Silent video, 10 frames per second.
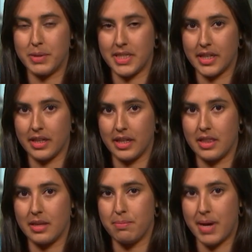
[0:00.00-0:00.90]
particularly
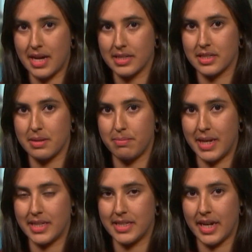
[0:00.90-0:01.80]
the mask
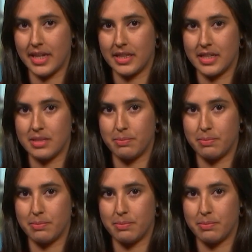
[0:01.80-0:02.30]
mandate. There's